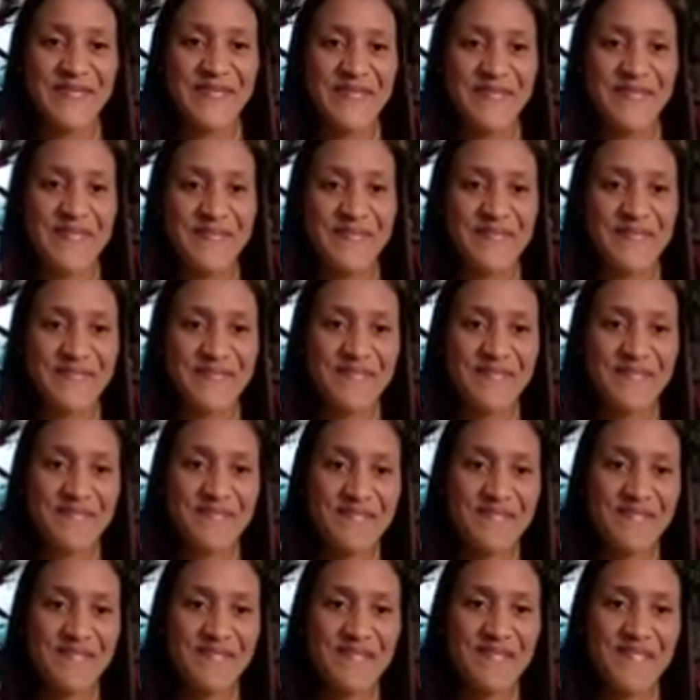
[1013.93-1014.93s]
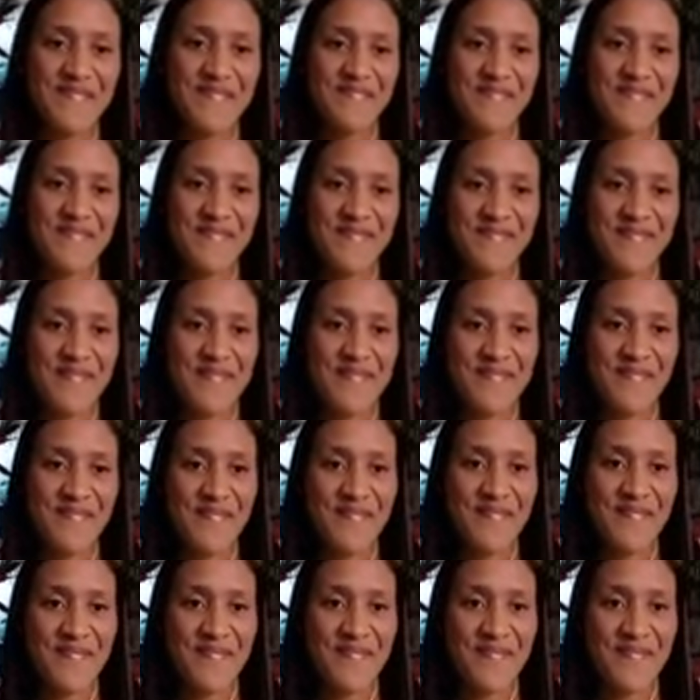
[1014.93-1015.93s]

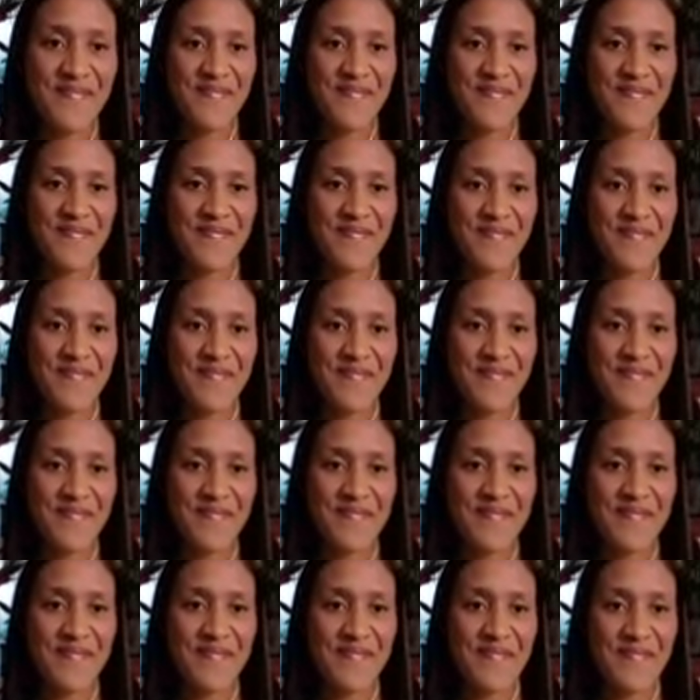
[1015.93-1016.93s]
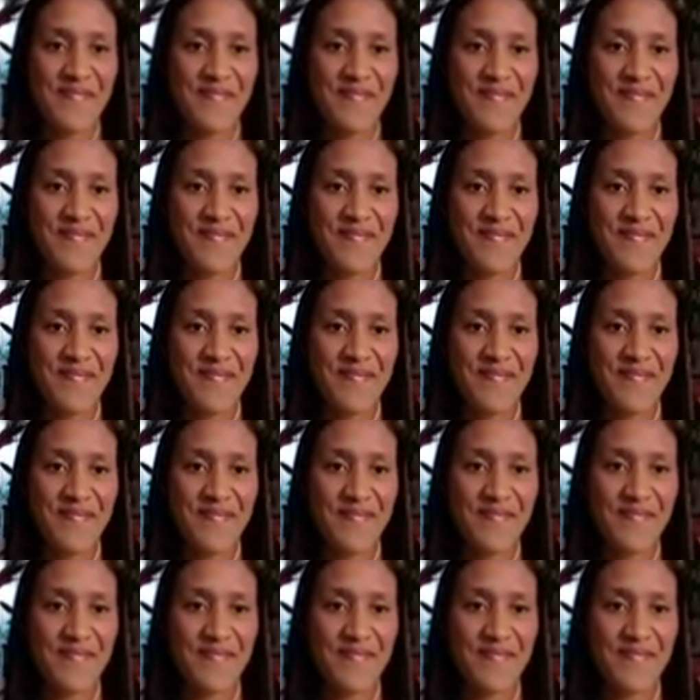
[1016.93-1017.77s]
(silent)